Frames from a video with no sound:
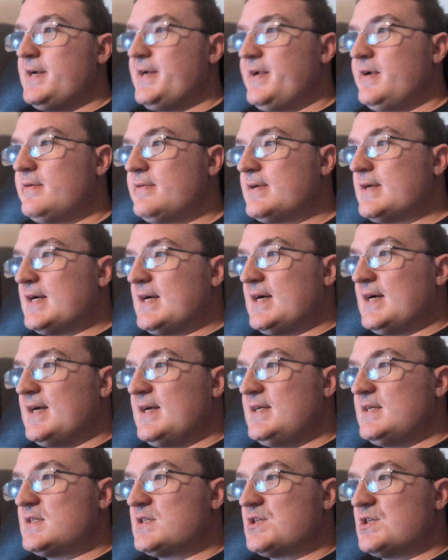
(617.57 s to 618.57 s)
you
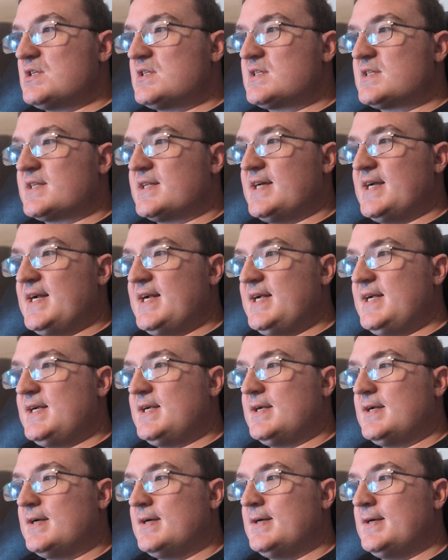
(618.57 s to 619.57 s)
guys just
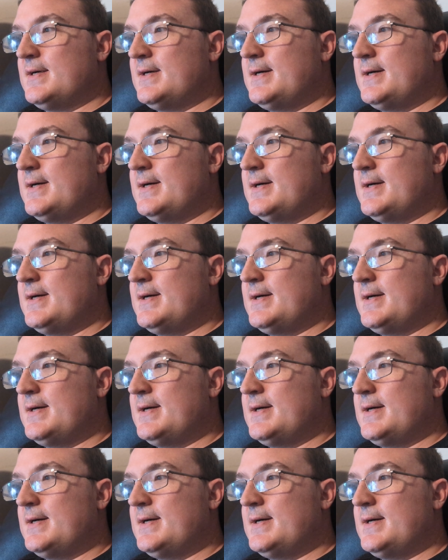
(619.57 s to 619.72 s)
think